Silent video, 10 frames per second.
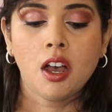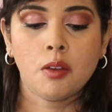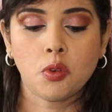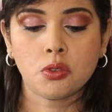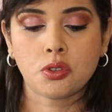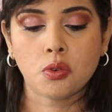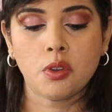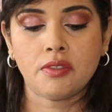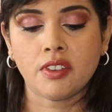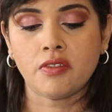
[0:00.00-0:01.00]
I'm not sure
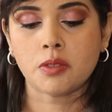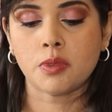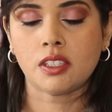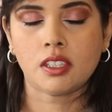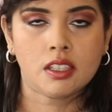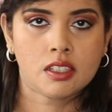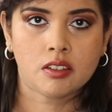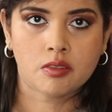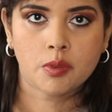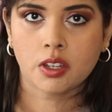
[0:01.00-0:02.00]
if the vitamin C
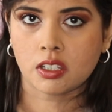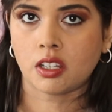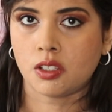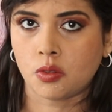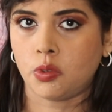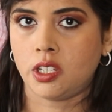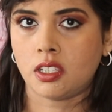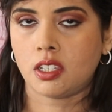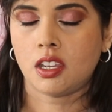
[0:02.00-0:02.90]
serum contains wheat.